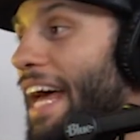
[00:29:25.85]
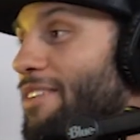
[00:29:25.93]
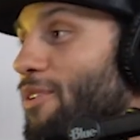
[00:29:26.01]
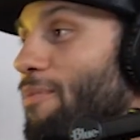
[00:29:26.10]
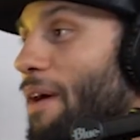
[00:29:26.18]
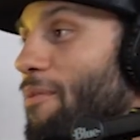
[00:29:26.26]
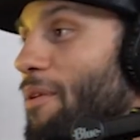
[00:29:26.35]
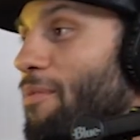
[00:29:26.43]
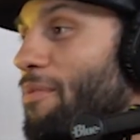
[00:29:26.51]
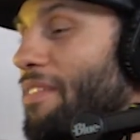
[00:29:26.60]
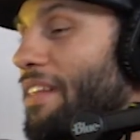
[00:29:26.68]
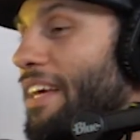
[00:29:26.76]
that's what made
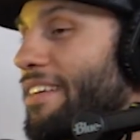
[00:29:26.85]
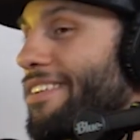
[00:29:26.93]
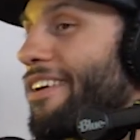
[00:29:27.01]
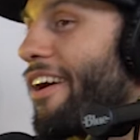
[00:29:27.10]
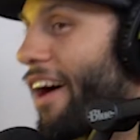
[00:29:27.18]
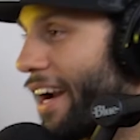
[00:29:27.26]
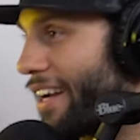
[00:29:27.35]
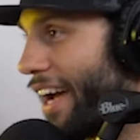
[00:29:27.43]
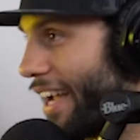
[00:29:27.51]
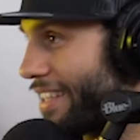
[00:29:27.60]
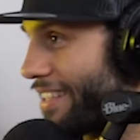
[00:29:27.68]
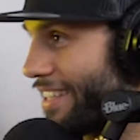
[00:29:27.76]
me think, all right,
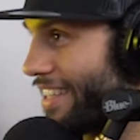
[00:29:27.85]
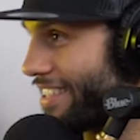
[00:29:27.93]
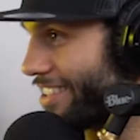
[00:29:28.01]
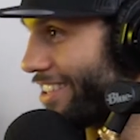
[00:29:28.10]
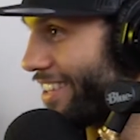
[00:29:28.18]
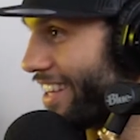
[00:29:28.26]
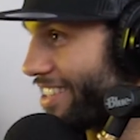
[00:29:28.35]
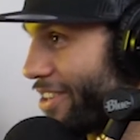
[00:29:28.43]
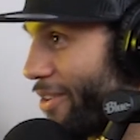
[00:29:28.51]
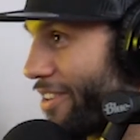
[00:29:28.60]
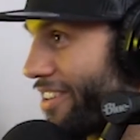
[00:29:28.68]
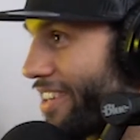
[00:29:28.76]
I guess it is good that
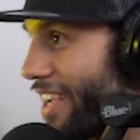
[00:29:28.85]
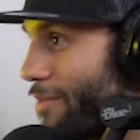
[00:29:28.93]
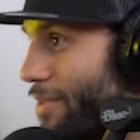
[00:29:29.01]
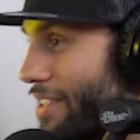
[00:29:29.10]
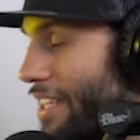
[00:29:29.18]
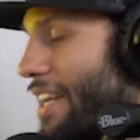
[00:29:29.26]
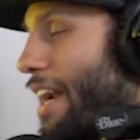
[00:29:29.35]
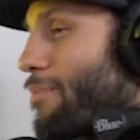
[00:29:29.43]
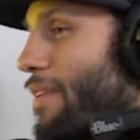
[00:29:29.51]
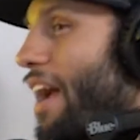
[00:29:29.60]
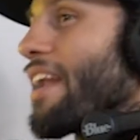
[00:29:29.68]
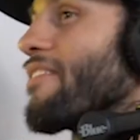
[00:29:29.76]
it's going on to ABC. And
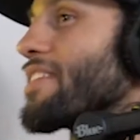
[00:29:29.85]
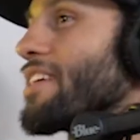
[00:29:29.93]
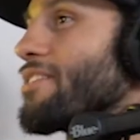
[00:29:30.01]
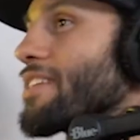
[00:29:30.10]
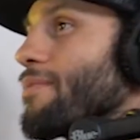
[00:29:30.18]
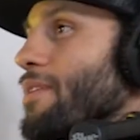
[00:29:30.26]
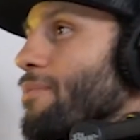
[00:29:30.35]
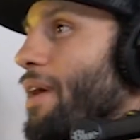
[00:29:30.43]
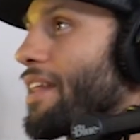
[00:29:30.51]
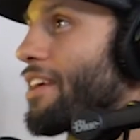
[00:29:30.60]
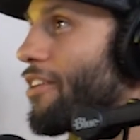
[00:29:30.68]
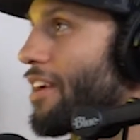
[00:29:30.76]
I never said it was going to be a
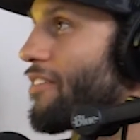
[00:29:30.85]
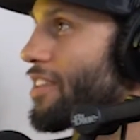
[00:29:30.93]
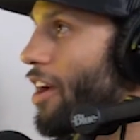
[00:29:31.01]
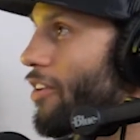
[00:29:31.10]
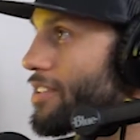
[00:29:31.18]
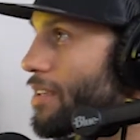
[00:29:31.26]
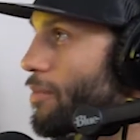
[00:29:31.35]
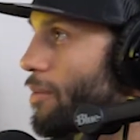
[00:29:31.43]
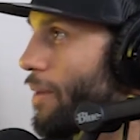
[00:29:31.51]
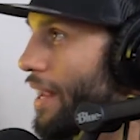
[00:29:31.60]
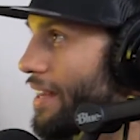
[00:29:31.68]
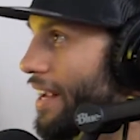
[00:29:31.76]
bad thing. I never thought it was going to
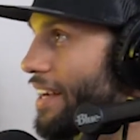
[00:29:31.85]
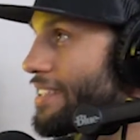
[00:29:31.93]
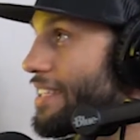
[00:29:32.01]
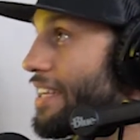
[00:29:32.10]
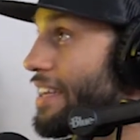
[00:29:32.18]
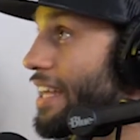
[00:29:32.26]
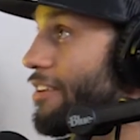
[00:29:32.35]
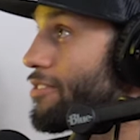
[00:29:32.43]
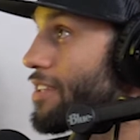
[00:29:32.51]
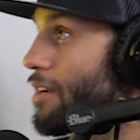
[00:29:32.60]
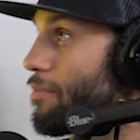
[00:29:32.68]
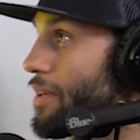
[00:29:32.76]
be a bad thing. I just didn't think
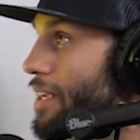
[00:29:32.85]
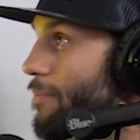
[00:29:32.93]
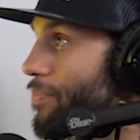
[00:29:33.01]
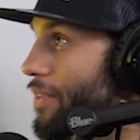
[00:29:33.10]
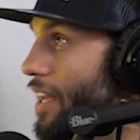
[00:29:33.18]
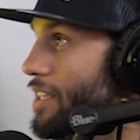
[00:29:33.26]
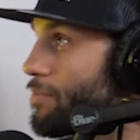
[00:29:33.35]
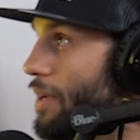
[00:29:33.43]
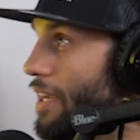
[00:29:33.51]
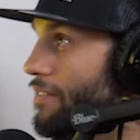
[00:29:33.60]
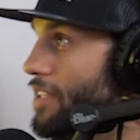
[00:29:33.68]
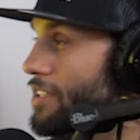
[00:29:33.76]
it was going to be as
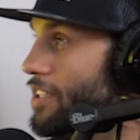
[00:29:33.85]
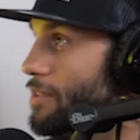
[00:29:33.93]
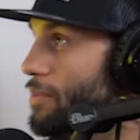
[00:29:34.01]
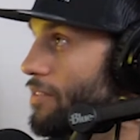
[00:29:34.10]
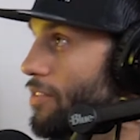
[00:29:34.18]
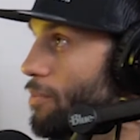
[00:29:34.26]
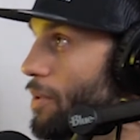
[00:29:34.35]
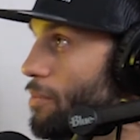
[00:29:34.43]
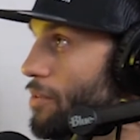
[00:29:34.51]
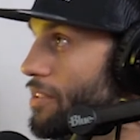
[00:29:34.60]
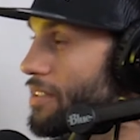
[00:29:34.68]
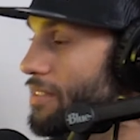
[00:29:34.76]
big of an adjustment for
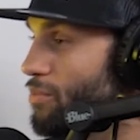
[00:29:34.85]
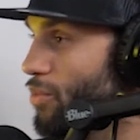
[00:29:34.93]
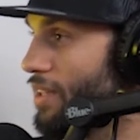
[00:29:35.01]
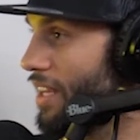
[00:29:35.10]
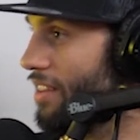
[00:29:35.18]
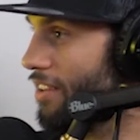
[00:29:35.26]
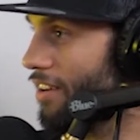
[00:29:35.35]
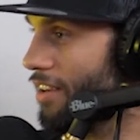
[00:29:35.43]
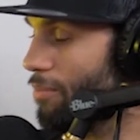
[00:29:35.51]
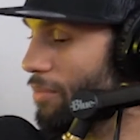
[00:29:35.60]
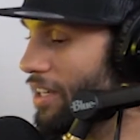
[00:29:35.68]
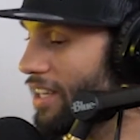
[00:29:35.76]
people as what they
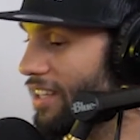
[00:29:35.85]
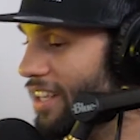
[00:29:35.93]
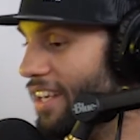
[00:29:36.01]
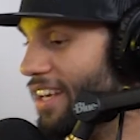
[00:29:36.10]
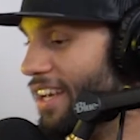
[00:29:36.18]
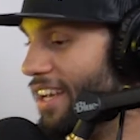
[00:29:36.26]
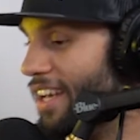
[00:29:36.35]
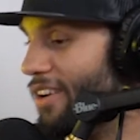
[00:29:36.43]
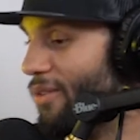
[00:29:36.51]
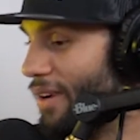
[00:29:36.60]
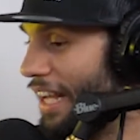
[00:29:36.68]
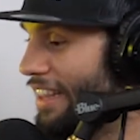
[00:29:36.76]
thought. But
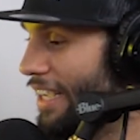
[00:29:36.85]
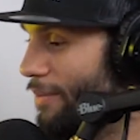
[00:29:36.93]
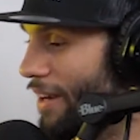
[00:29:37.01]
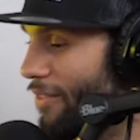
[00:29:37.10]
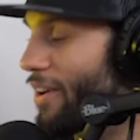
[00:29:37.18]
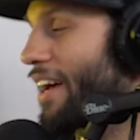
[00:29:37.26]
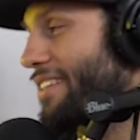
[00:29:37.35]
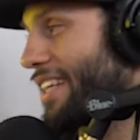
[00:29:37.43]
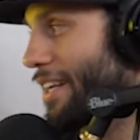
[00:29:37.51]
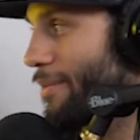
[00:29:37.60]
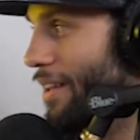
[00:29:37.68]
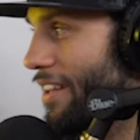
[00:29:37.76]
when I was
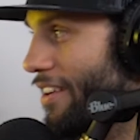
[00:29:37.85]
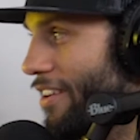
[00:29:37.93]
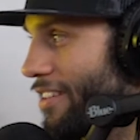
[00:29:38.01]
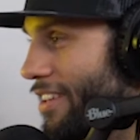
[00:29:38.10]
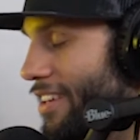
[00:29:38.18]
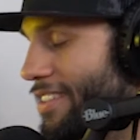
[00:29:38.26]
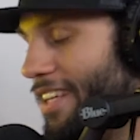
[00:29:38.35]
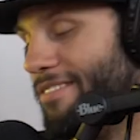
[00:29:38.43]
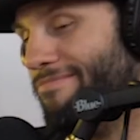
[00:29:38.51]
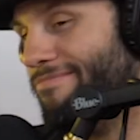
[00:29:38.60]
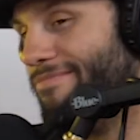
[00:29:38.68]
thinking about that earlier, I was like,